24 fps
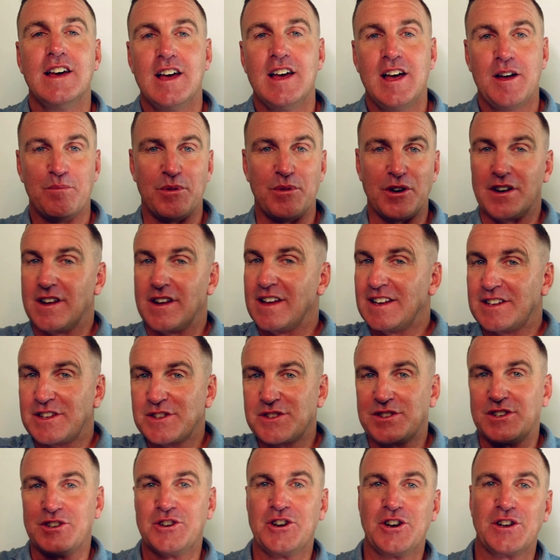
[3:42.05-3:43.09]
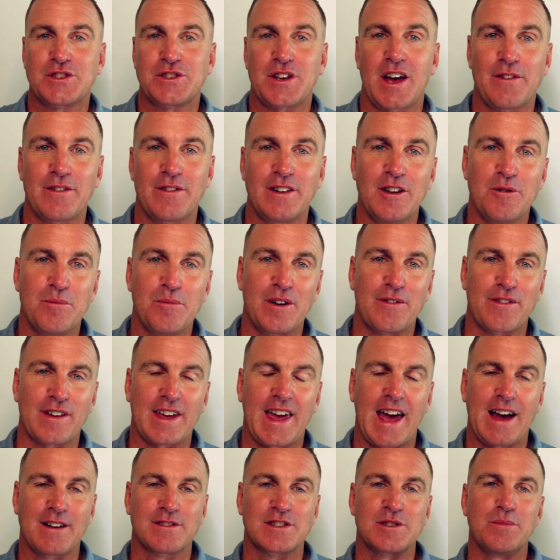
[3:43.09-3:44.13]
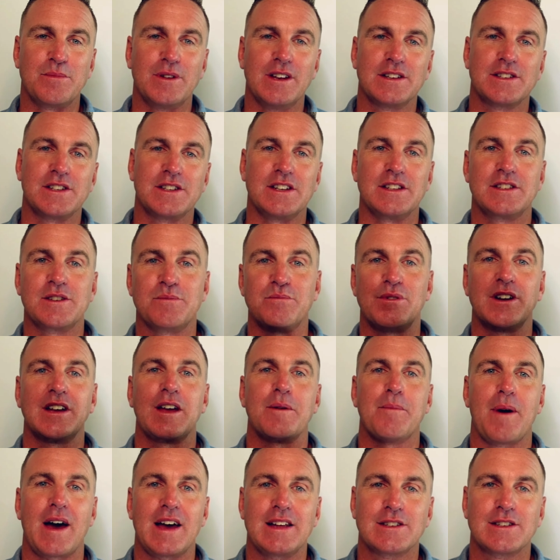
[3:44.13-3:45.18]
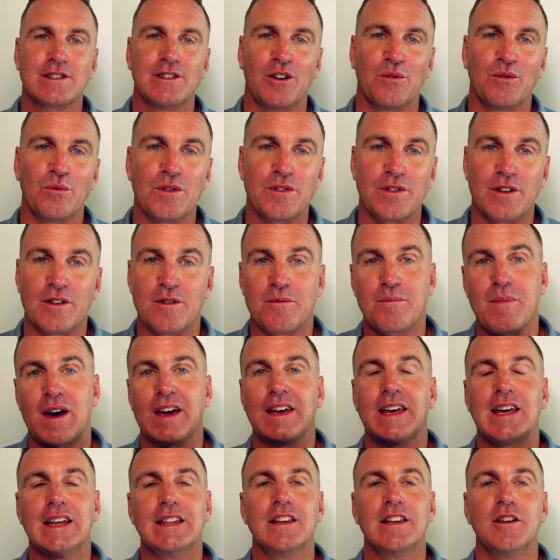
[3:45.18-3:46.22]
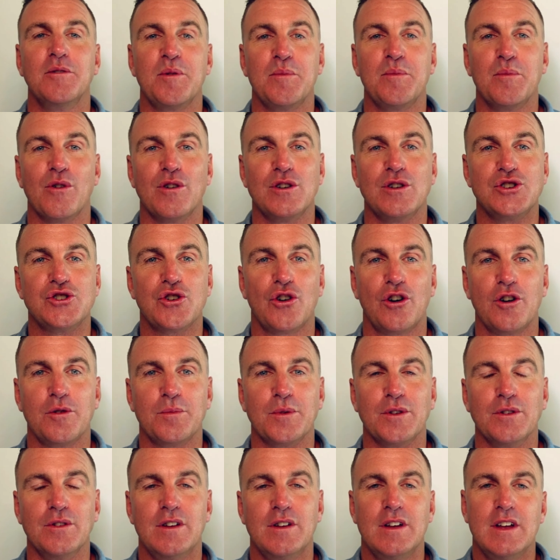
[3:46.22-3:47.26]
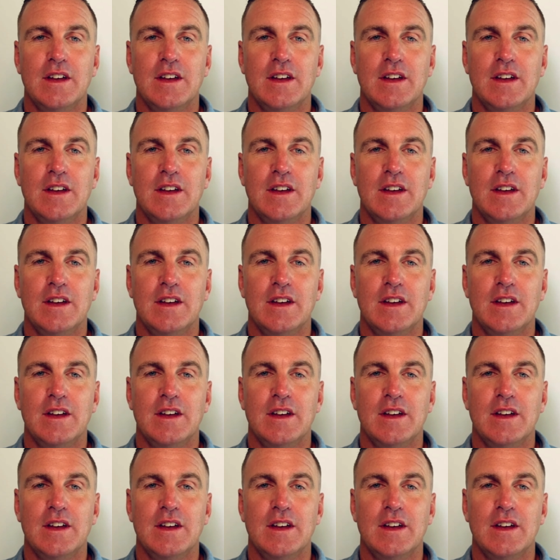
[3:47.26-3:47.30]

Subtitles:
But it doesn't hurt to have a little bit of accountability, to bring a mate along with you and make it a little bit more enjoyable.